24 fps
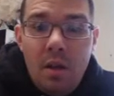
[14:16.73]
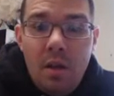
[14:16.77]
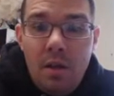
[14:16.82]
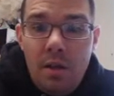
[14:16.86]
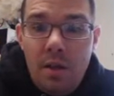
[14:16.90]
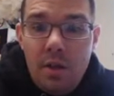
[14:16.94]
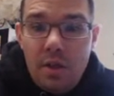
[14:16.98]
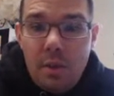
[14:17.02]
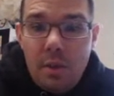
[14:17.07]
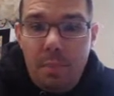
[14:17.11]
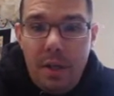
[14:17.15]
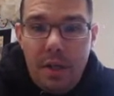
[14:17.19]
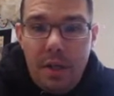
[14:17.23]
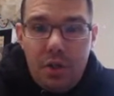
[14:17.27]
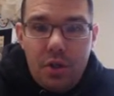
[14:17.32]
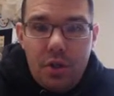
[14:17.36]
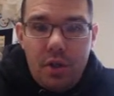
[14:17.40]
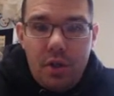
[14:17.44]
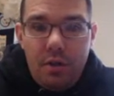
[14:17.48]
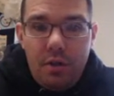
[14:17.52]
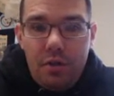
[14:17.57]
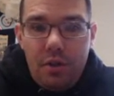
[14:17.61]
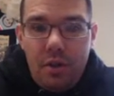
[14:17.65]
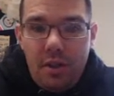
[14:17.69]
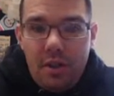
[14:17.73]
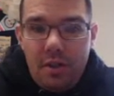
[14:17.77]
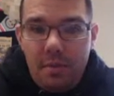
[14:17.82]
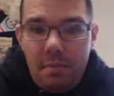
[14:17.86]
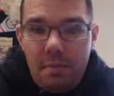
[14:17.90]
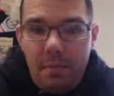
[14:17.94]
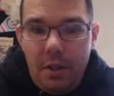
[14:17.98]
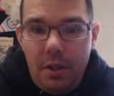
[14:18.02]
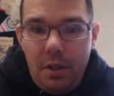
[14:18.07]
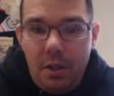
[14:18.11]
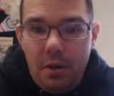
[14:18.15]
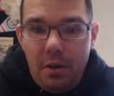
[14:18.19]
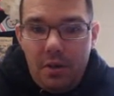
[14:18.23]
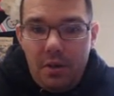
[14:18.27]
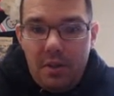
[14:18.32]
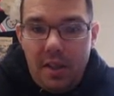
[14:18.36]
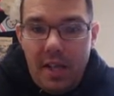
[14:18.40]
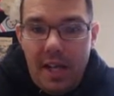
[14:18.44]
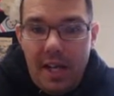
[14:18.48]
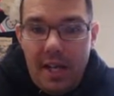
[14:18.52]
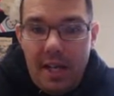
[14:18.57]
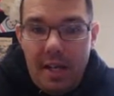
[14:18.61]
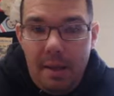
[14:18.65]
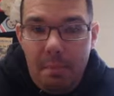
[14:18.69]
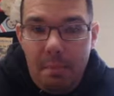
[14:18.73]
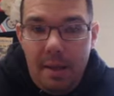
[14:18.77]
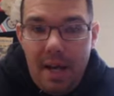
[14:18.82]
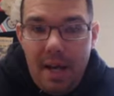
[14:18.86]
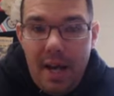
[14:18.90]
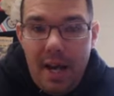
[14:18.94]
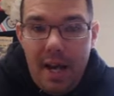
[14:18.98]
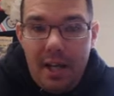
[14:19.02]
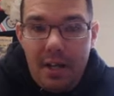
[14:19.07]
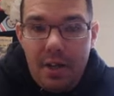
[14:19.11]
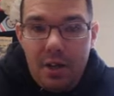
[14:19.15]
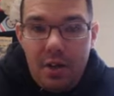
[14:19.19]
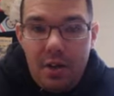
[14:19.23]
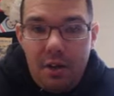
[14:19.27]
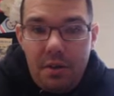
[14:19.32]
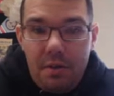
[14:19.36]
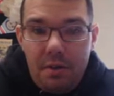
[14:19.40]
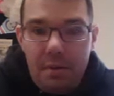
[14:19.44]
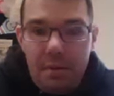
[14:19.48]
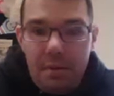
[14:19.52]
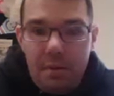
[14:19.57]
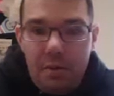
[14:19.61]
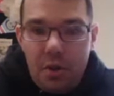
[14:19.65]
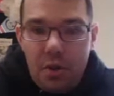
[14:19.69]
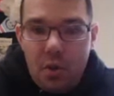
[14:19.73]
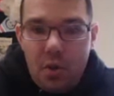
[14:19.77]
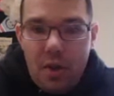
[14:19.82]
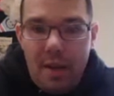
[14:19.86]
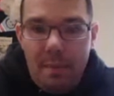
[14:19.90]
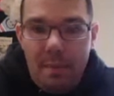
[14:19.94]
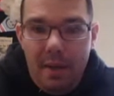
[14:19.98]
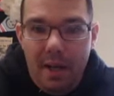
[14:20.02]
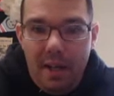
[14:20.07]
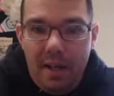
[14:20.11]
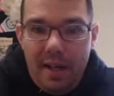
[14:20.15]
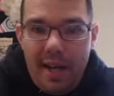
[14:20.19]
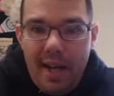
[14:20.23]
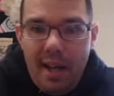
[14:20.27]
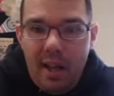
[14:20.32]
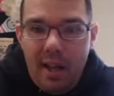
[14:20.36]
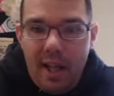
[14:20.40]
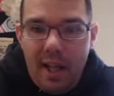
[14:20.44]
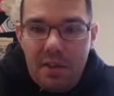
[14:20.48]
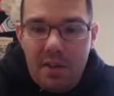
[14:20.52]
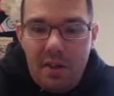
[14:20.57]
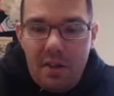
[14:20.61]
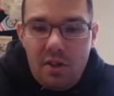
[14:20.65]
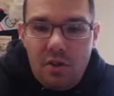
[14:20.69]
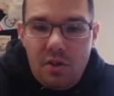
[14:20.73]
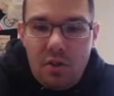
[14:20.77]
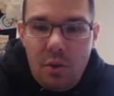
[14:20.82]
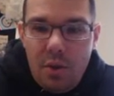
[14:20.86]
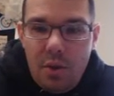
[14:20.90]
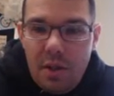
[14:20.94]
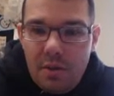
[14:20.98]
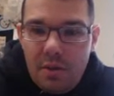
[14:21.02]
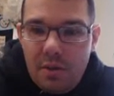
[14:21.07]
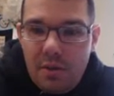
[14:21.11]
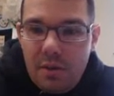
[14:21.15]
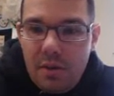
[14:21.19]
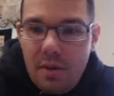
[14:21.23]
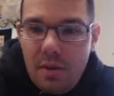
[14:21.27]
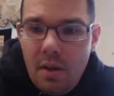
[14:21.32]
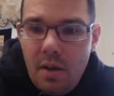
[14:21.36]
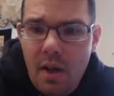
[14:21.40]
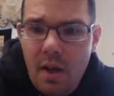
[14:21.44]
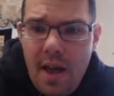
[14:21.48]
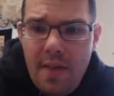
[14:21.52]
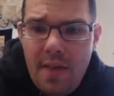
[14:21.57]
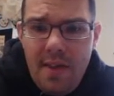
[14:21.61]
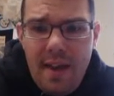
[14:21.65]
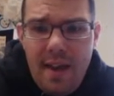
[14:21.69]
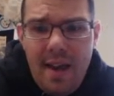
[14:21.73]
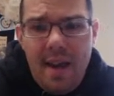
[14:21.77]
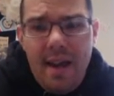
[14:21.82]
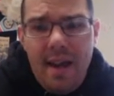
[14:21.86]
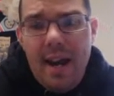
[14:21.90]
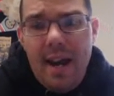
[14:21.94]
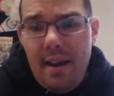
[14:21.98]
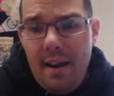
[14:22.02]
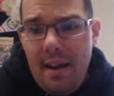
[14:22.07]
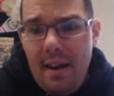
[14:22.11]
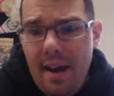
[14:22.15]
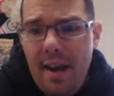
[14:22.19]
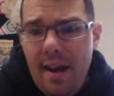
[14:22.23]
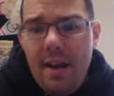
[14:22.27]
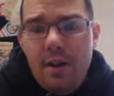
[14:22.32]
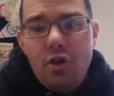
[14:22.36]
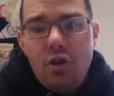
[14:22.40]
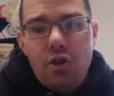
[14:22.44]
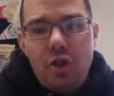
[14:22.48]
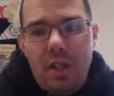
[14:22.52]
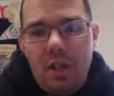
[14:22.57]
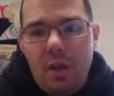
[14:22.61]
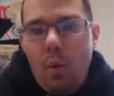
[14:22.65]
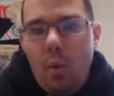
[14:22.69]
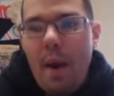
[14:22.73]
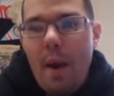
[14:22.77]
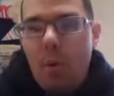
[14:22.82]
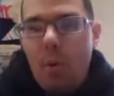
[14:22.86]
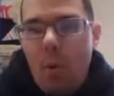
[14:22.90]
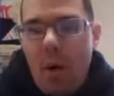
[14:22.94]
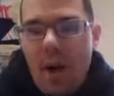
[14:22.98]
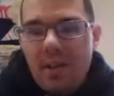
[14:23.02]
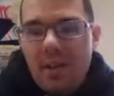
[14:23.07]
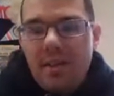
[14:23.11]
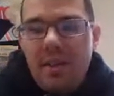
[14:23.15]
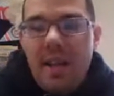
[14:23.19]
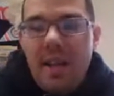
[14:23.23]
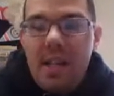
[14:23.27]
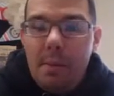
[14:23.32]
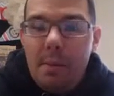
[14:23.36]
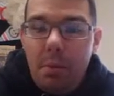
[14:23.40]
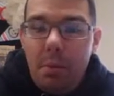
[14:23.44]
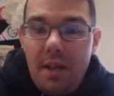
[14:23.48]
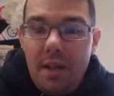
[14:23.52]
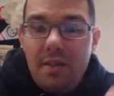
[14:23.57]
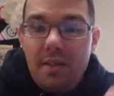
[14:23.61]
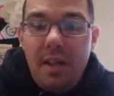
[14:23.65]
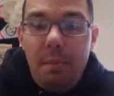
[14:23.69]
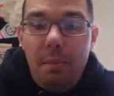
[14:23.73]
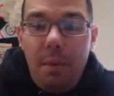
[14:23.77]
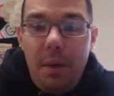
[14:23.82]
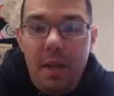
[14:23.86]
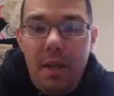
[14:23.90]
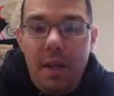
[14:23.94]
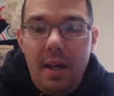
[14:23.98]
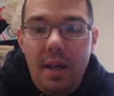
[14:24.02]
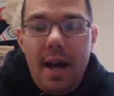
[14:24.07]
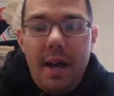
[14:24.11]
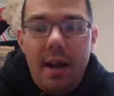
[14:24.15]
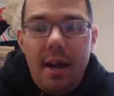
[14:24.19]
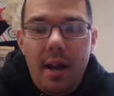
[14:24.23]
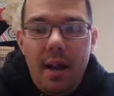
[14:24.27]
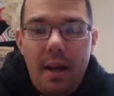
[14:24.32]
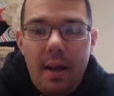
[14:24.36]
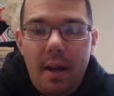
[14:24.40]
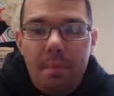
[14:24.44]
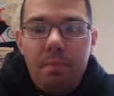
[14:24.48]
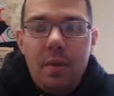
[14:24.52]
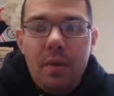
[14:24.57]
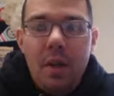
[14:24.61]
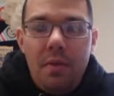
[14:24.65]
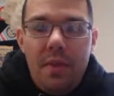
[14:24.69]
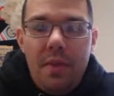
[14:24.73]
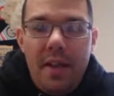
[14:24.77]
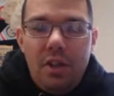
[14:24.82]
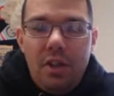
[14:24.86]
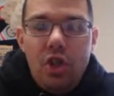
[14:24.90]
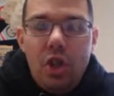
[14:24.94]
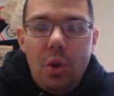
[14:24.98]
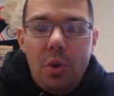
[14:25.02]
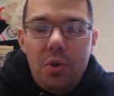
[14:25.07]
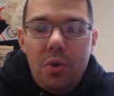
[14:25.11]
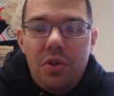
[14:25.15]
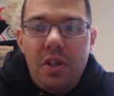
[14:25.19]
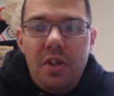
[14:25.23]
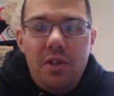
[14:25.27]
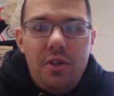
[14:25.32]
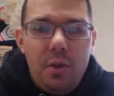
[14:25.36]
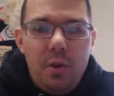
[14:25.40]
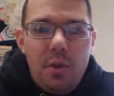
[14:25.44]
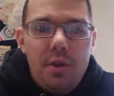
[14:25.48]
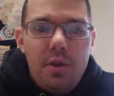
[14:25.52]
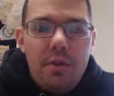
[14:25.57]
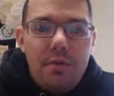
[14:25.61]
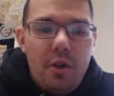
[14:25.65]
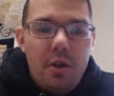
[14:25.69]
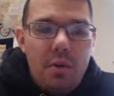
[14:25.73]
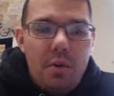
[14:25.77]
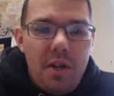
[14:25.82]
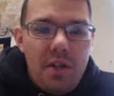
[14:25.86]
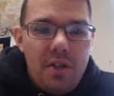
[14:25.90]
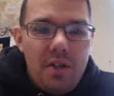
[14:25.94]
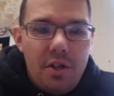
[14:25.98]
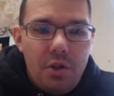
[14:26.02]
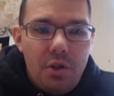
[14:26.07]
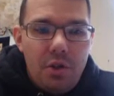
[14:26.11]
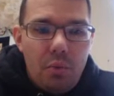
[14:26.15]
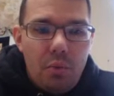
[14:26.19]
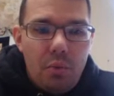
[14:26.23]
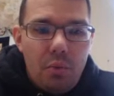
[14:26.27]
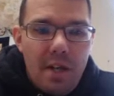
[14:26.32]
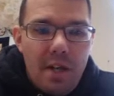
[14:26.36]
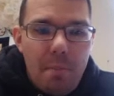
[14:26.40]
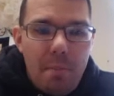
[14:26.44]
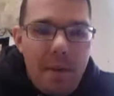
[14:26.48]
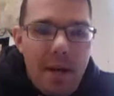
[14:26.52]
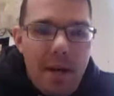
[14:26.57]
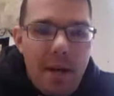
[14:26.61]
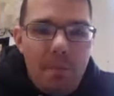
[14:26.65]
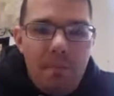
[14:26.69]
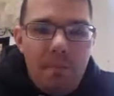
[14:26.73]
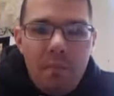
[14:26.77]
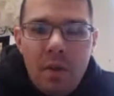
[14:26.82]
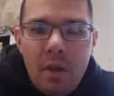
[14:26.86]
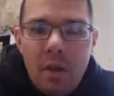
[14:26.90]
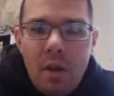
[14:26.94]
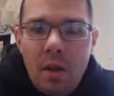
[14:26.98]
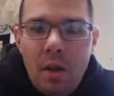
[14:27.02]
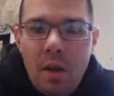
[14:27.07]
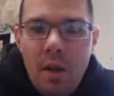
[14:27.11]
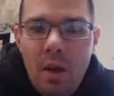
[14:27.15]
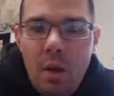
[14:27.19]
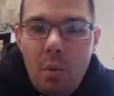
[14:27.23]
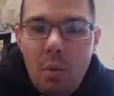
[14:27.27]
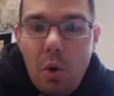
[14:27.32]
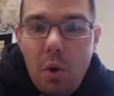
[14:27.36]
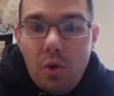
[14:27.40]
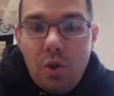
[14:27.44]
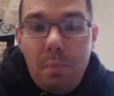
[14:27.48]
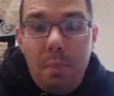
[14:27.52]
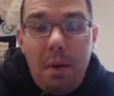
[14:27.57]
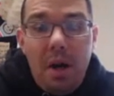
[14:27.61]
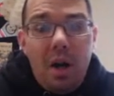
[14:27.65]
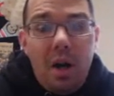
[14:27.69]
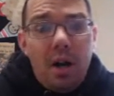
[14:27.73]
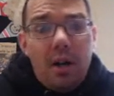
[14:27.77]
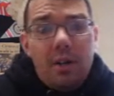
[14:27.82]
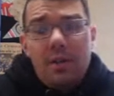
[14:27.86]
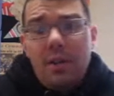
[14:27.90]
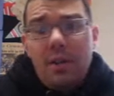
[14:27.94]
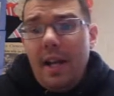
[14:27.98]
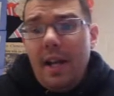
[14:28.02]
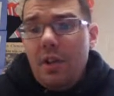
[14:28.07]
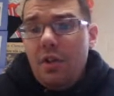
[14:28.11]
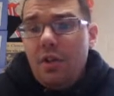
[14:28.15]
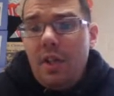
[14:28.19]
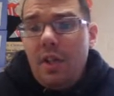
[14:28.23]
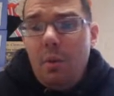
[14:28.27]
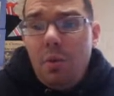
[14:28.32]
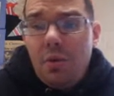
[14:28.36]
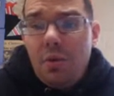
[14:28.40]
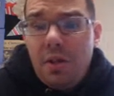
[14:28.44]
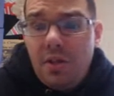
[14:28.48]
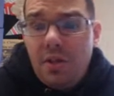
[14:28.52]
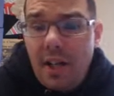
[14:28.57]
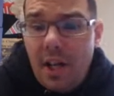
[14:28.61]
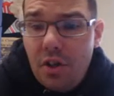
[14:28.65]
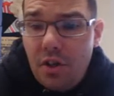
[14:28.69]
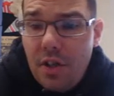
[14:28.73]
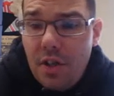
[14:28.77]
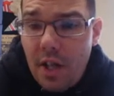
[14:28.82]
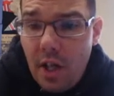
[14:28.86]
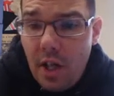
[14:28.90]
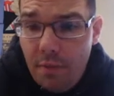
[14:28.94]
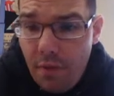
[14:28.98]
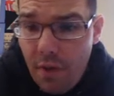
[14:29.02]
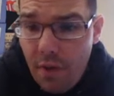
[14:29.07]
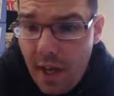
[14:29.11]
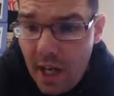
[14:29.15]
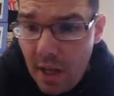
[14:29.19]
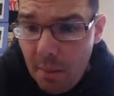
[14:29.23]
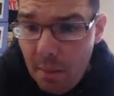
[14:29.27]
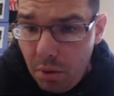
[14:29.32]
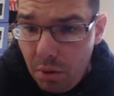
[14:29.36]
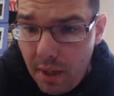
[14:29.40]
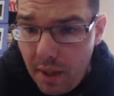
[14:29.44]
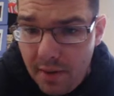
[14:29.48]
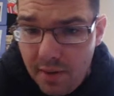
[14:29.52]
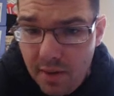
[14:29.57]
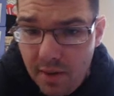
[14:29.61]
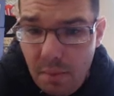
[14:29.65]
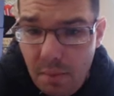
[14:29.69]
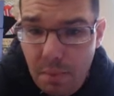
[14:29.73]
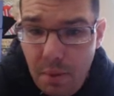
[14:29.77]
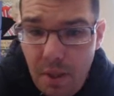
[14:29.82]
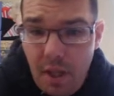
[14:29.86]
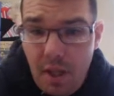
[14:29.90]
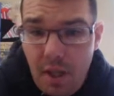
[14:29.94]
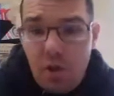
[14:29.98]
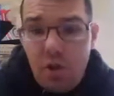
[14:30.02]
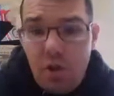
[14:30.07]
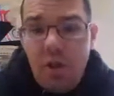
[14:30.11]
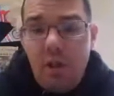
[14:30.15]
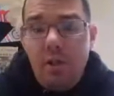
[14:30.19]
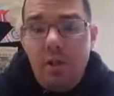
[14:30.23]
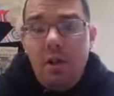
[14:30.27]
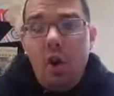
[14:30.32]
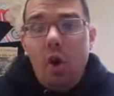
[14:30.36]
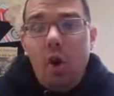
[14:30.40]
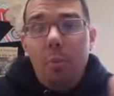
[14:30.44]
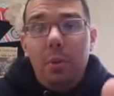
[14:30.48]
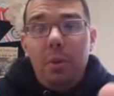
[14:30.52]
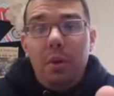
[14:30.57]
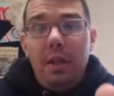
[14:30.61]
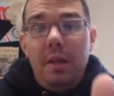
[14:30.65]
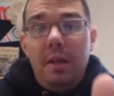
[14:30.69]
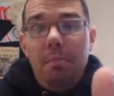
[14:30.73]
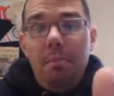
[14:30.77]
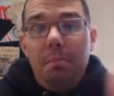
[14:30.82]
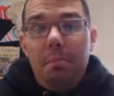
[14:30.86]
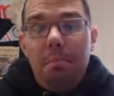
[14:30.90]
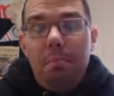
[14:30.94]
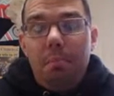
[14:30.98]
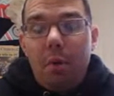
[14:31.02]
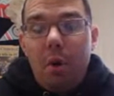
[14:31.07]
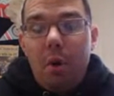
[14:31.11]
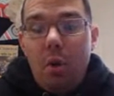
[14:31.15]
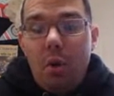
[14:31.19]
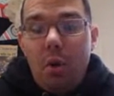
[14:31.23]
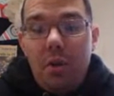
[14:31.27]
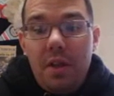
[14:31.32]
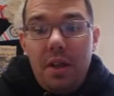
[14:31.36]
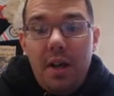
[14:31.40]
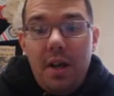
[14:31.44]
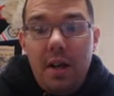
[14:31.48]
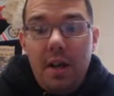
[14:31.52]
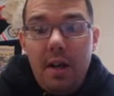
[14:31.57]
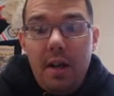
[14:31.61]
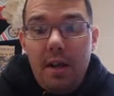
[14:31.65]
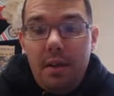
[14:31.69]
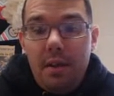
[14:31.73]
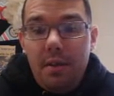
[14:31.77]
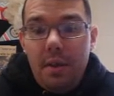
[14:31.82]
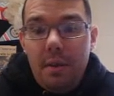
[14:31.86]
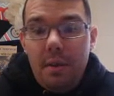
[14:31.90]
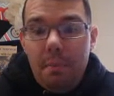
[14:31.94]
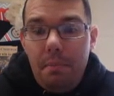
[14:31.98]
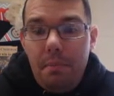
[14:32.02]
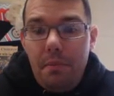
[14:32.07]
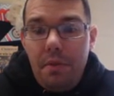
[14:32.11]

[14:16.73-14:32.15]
Here's a picture. You see this, this lady behind her screaming and yelling at these students. And then again, as you'll see in the WebQuest, the NAACP they chose these students for a reason that you'll read about. Rosa Parks, again, she was a secretary for the NAACP, and she openly broke the